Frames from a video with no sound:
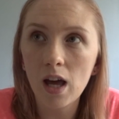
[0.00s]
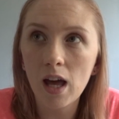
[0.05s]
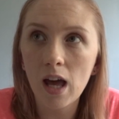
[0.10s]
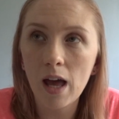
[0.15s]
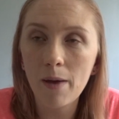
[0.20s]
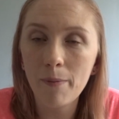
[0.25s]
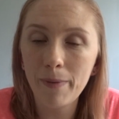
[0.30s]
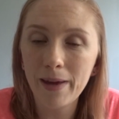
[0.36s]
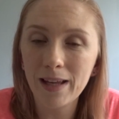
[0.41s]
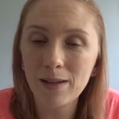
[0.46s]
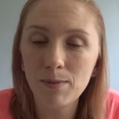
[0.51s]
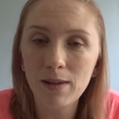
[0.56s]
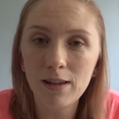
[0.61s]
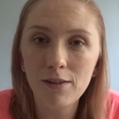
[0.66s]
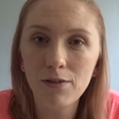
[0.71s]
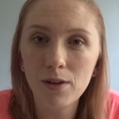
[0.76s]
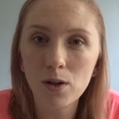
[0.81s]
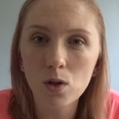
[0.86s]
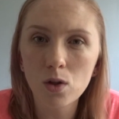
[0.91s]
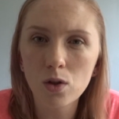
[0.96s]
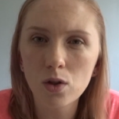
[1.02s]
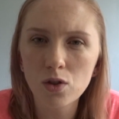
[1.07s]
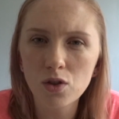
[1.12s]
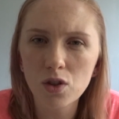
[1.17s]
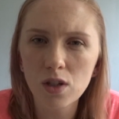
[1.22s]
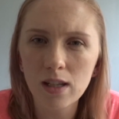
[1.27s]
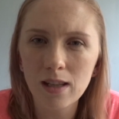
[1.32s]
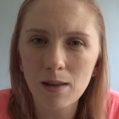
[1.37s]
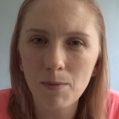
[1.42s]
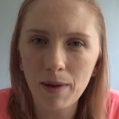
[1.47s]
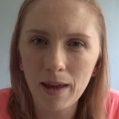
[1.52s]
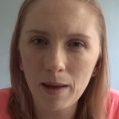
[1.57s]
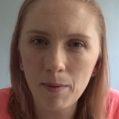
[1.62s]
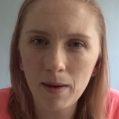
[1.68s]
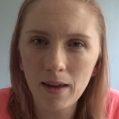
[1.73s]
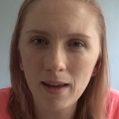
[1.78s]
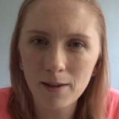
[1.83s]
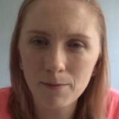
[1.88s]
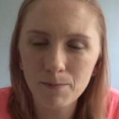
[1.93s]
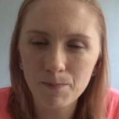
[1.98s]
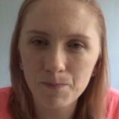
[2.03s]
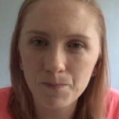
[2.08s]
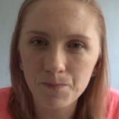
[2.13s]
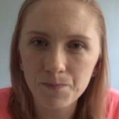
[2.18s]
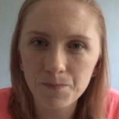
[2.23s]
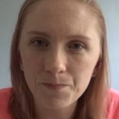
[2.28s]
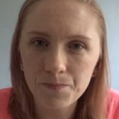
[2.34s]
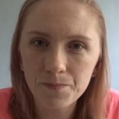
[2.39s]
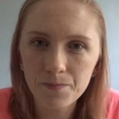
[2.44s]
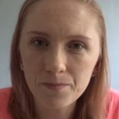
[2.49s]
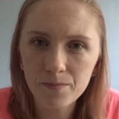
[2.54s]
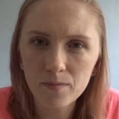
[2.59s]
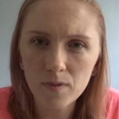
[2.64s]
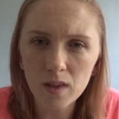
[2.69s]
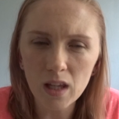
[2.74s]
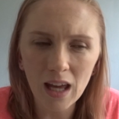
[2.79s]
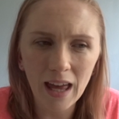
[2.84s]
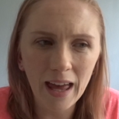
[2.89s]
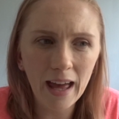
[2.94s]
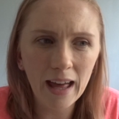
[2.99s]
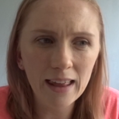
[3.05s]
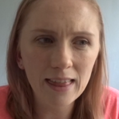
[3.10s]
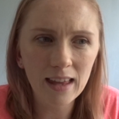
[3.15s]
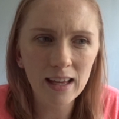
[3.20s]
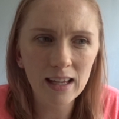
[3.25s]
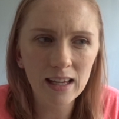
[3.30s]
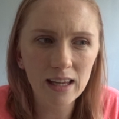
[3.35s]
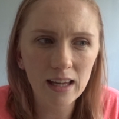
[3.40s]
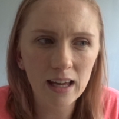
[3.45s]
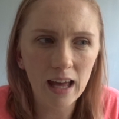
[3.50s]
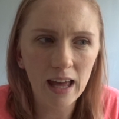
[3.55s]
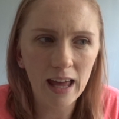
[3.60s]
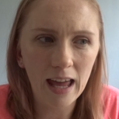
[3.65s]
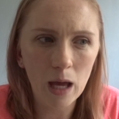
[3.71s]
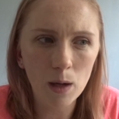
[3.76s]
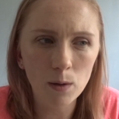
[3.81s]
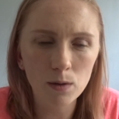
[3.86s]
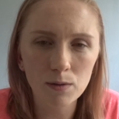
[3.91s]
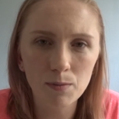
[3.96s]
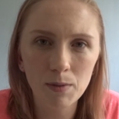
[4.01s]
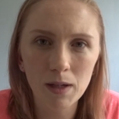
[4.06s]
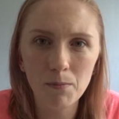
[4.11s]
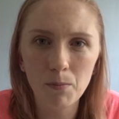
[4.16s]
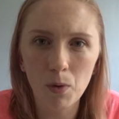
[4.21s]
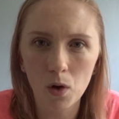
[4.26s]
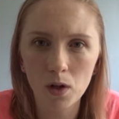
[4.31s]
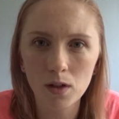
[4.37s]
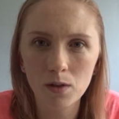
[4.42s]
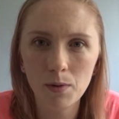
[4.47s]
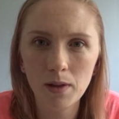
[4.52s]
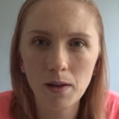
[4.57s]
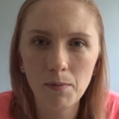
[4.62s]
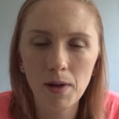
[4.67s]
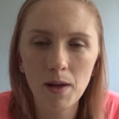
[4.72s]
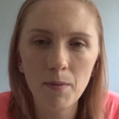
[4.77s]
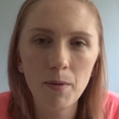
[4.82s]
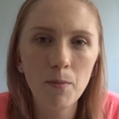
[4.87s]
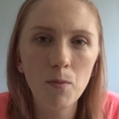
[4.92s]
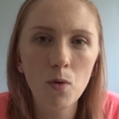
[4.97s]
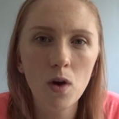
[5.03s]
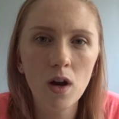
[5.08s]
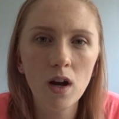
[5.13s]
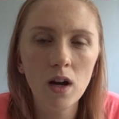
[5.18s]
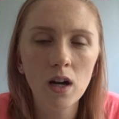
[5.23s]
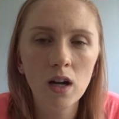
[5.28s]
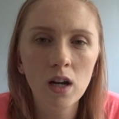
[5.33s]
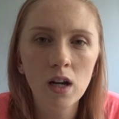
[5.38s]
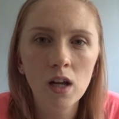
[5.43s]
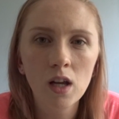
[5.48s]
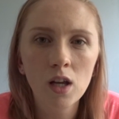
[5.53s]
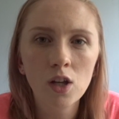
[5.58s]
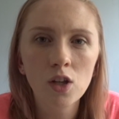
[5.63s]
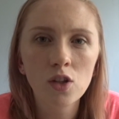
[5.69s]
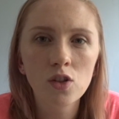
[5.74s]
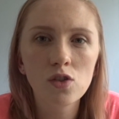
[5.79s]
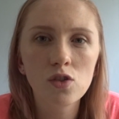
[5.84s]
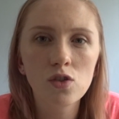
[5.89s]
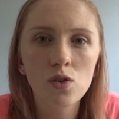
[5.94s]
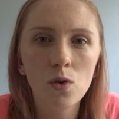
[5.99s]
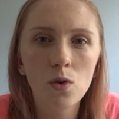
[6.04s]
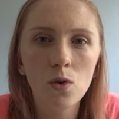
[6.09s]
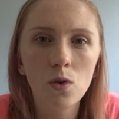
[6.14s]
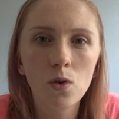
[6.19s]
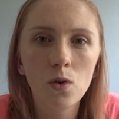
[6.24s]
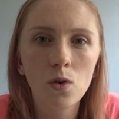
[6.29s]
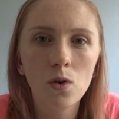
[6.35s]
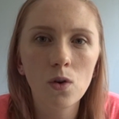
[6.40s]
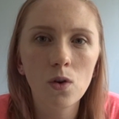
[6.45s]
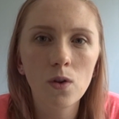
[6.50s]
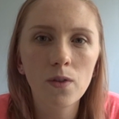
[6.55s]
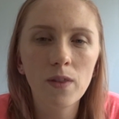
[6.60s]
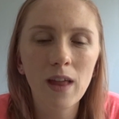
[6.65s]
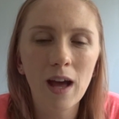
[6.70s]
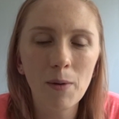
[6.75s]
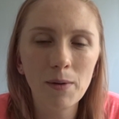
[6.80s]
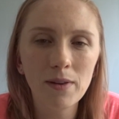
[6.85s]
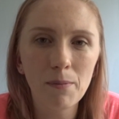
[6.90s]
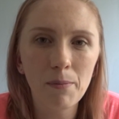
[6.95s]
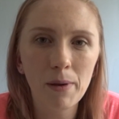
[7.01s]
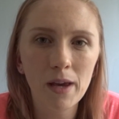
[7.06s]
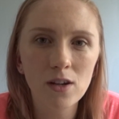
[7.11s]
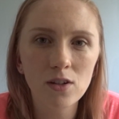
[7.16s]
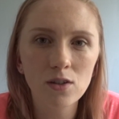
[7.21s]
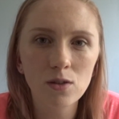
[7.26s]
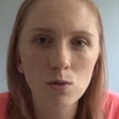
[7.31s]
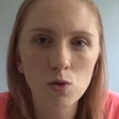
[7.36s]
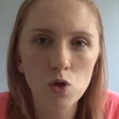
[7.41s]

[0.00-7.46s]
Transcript: it made me feel closer to the baby. I think it helped me bond with the baby more. So that was a personal